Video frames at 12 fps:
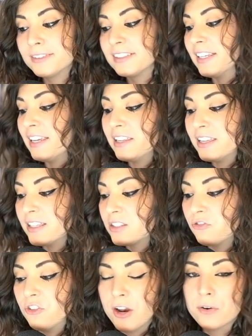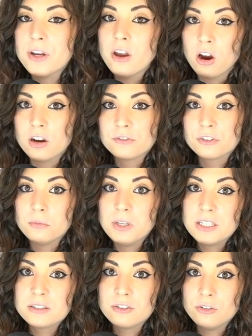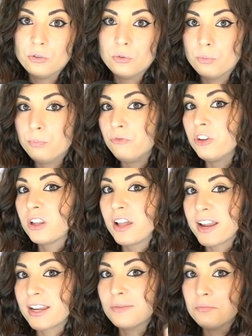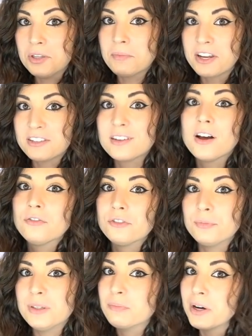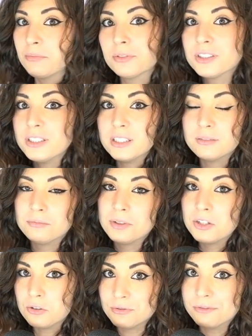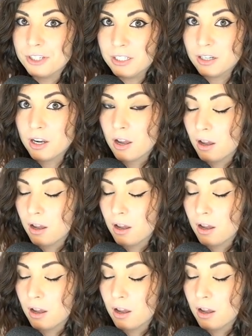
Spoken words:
It's very hard for me to feel like I can be myself and be bubbly and be goofy.